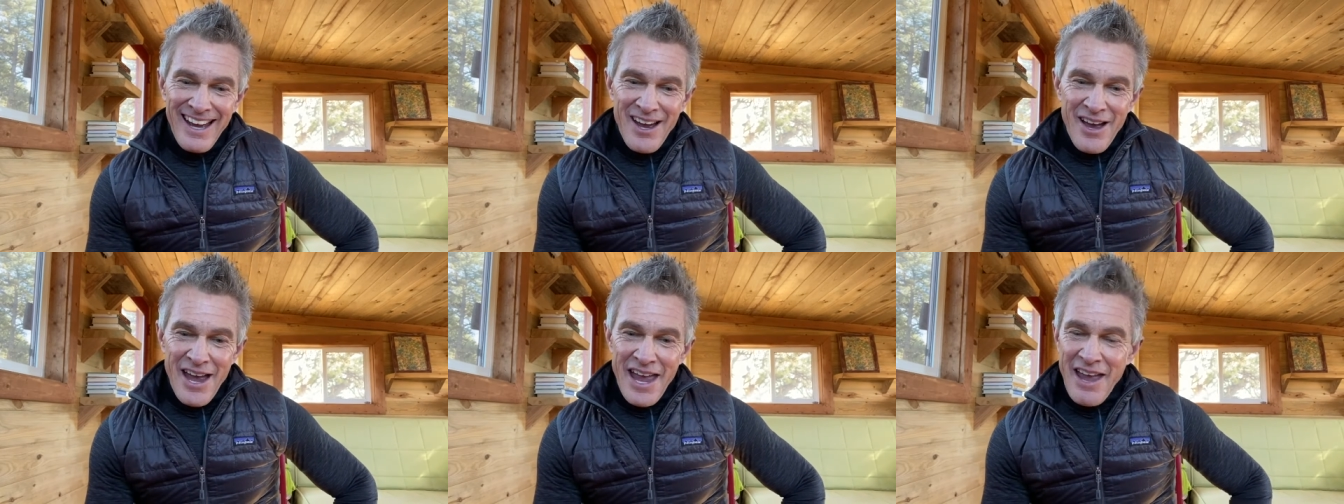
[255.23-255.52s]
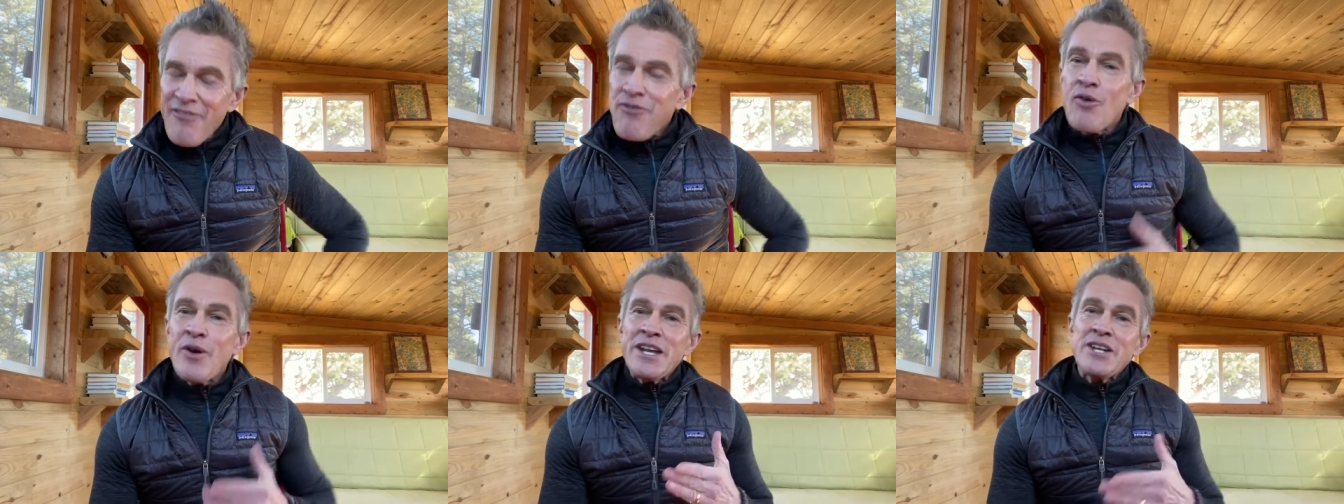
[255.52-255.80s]

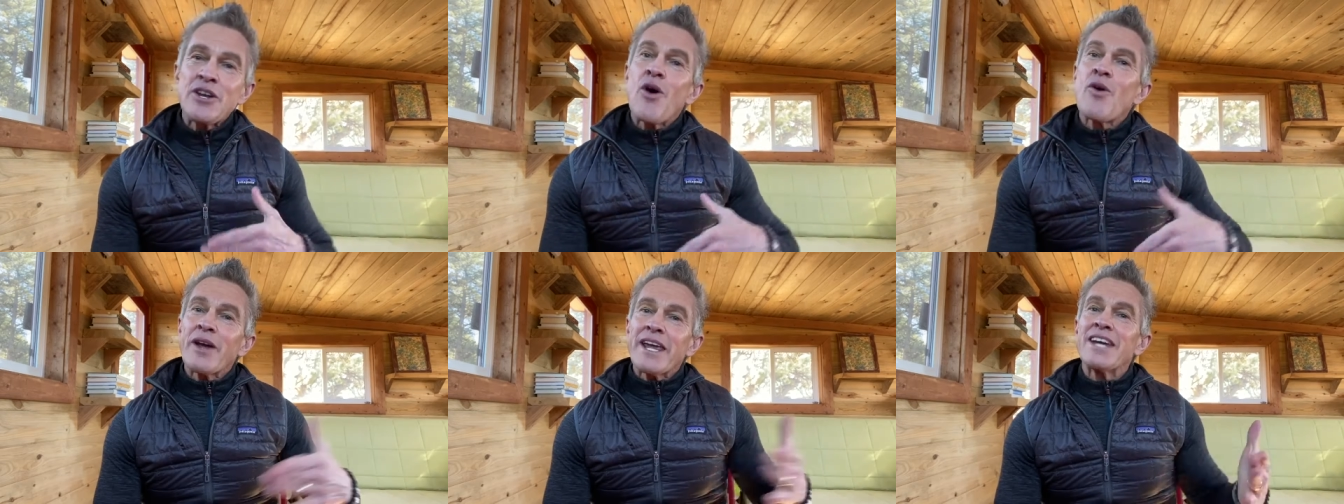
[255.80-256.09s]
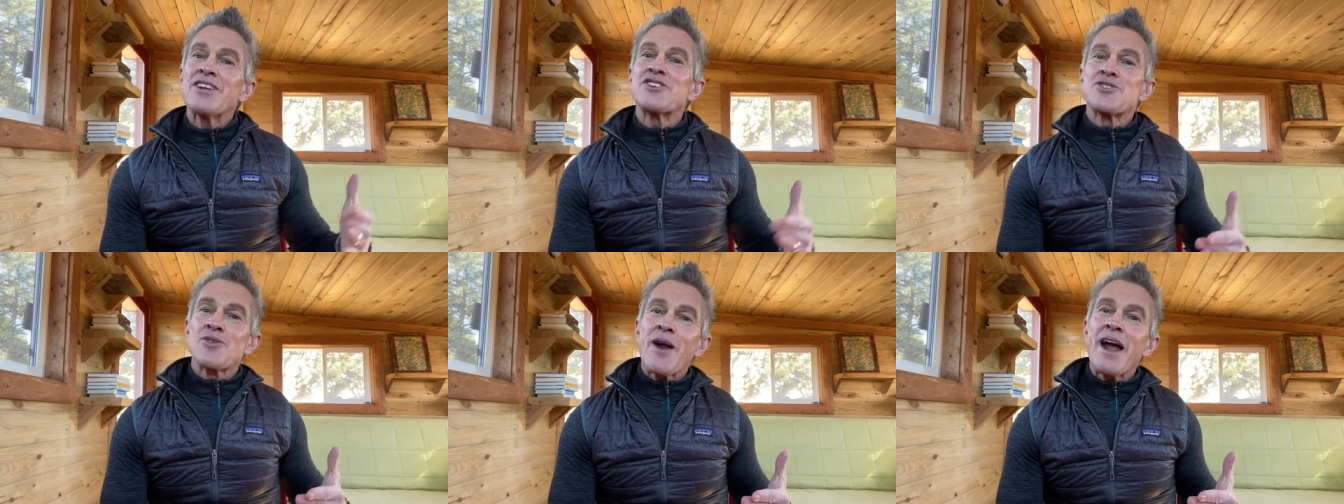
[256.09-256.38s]
if we don't
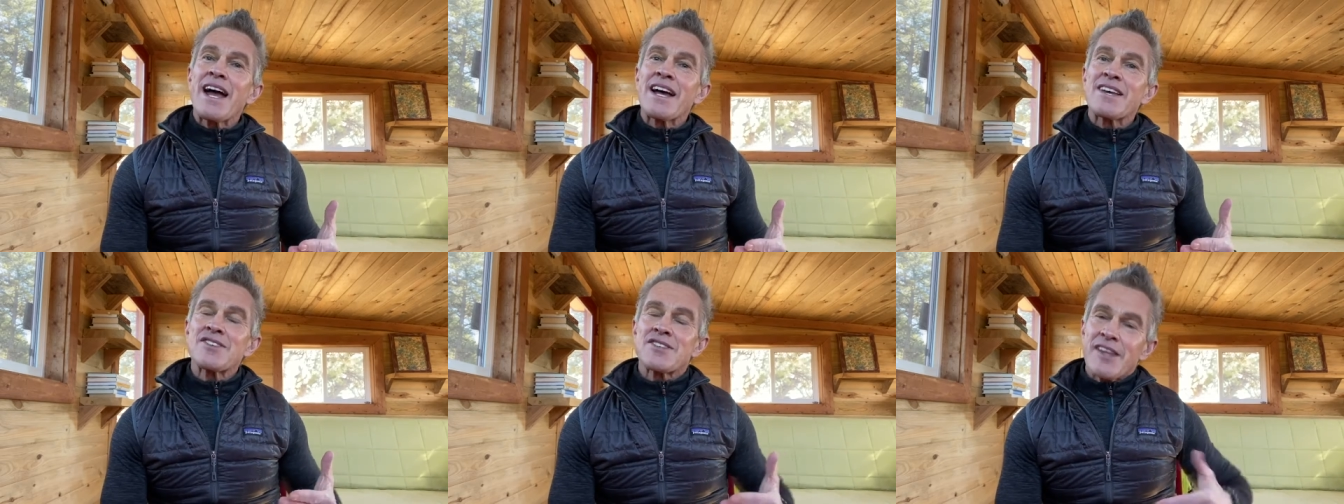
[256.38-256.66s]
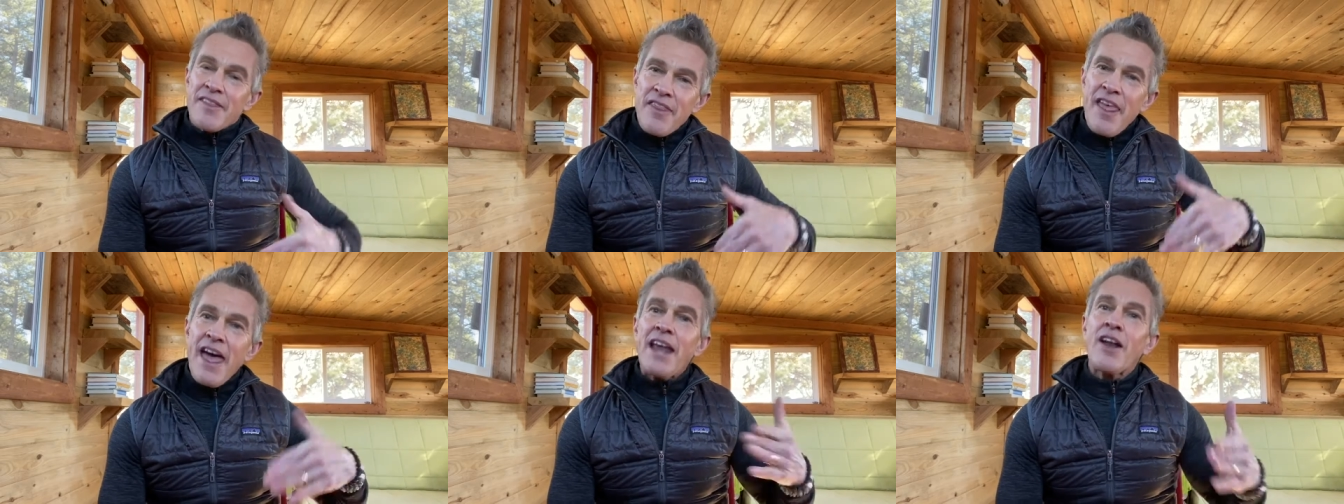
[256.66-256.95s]
get
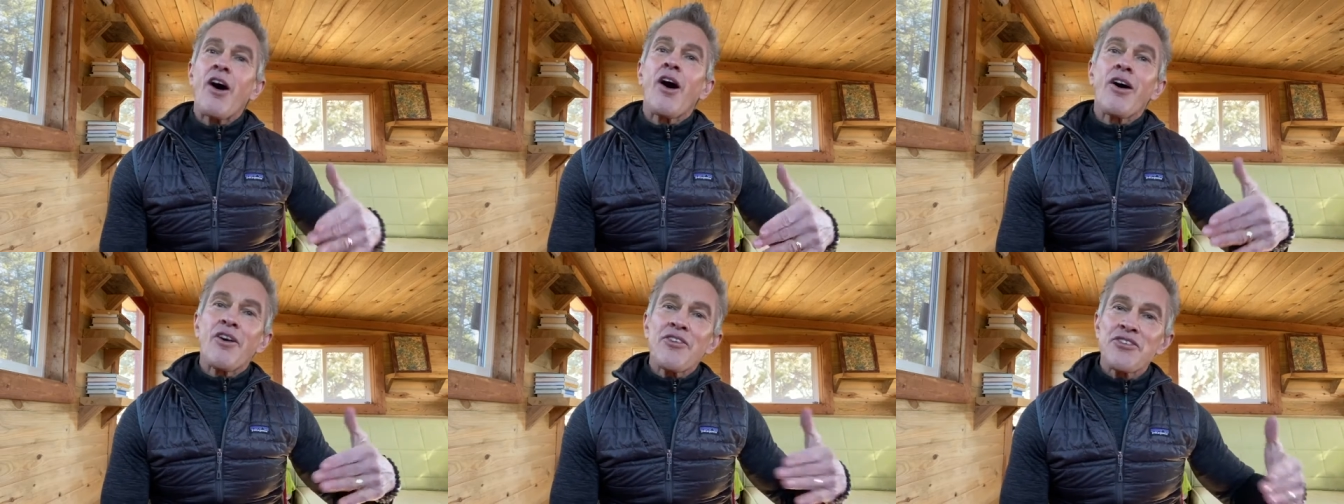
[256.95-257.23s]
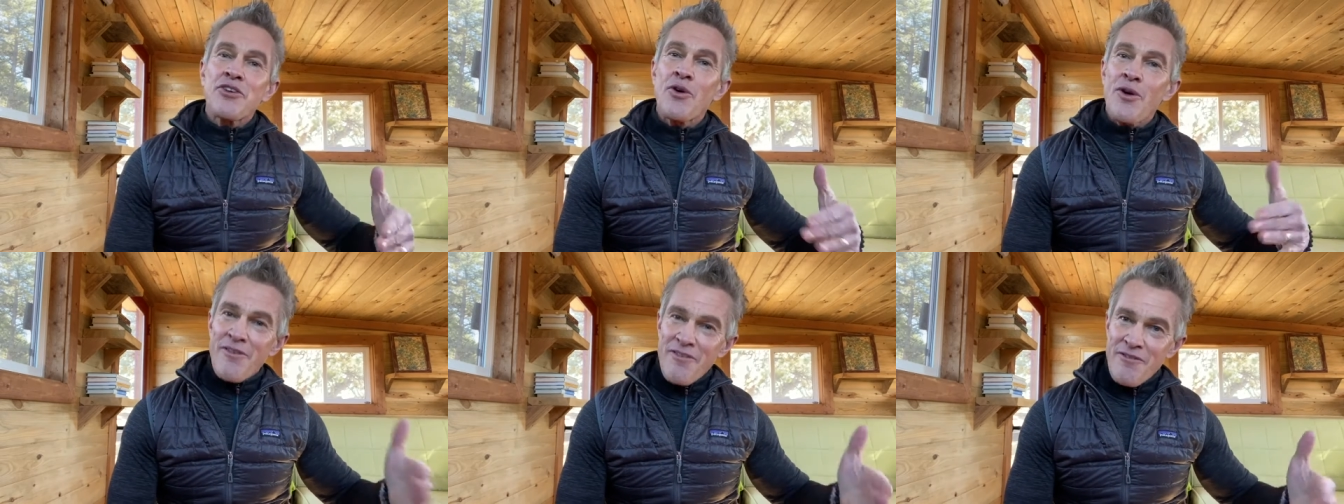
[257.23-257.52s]
dressed, that
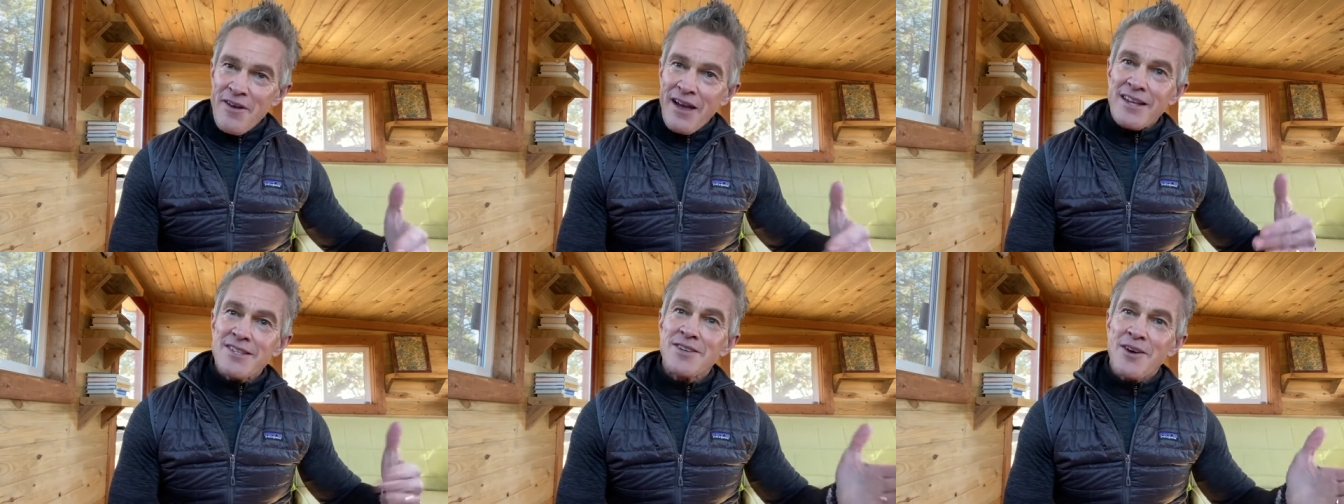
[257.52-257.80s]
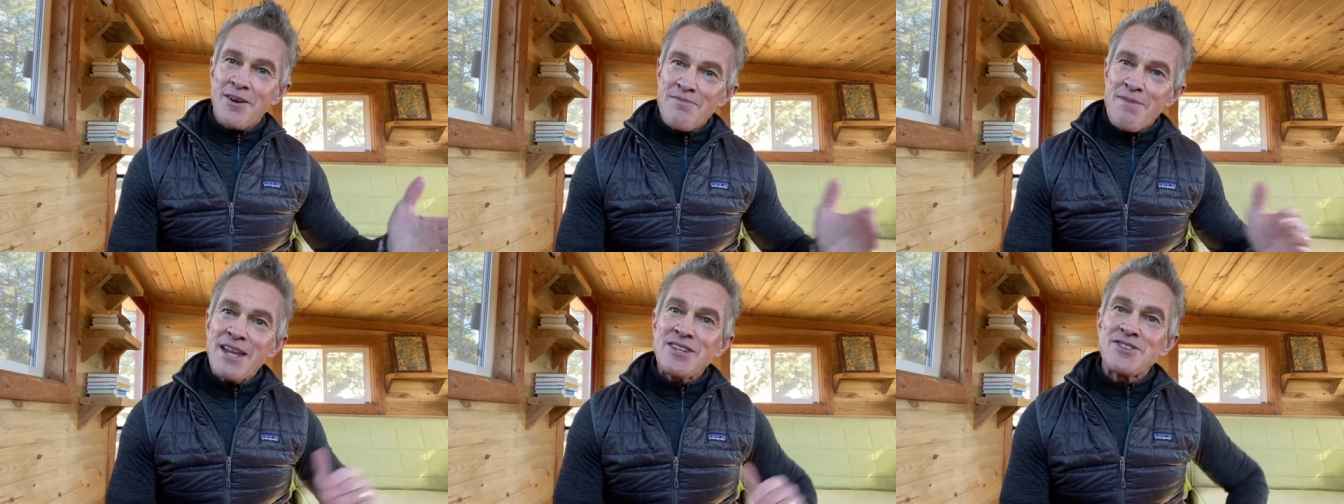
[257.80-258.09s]
also affects
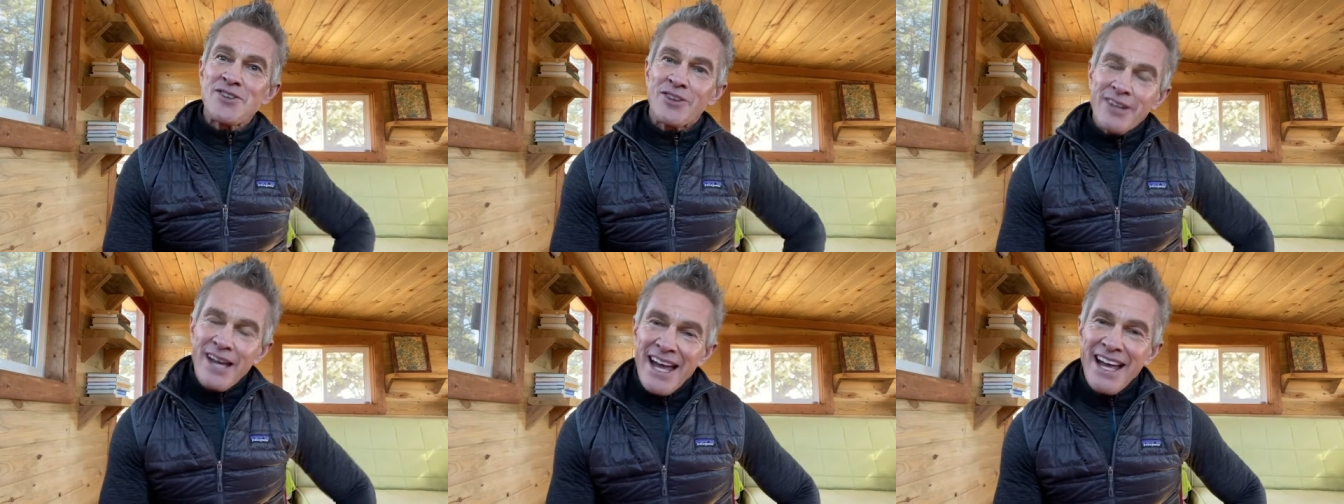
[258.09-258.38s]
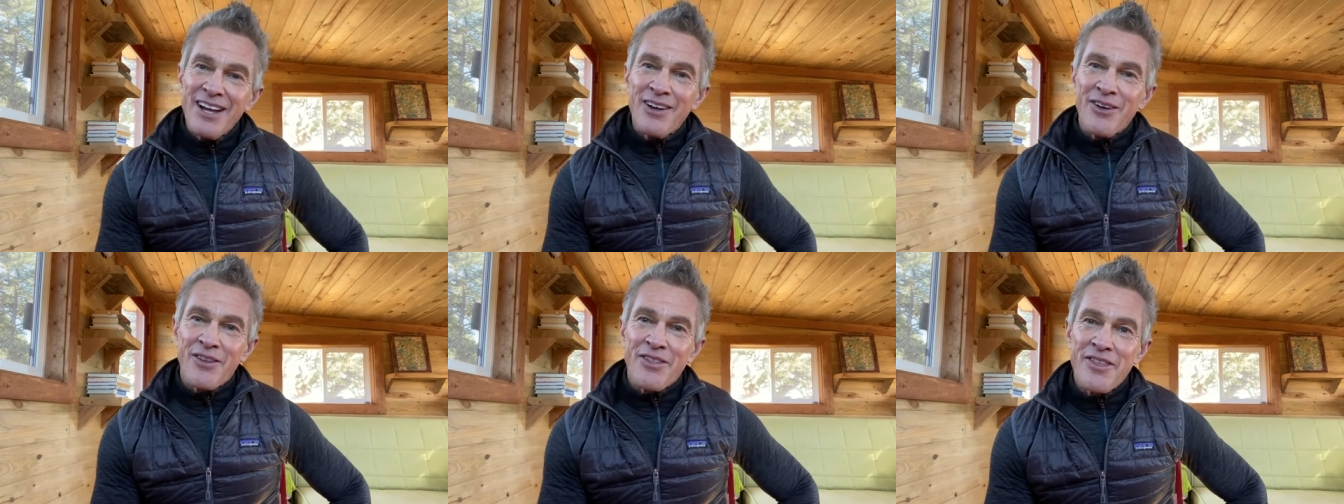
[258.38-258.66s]
our mental
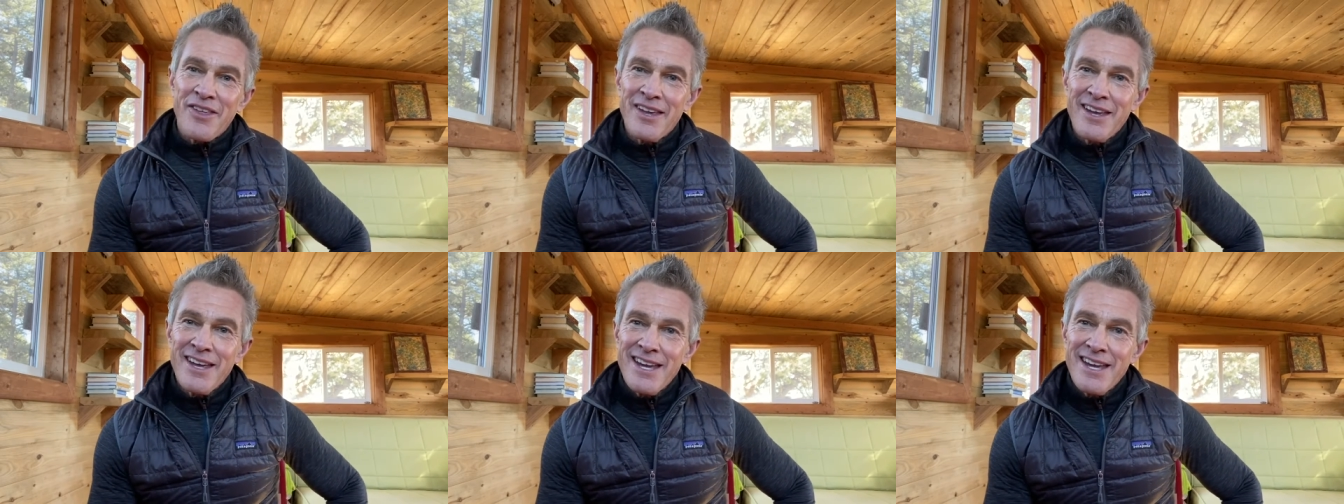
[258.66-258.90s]
health.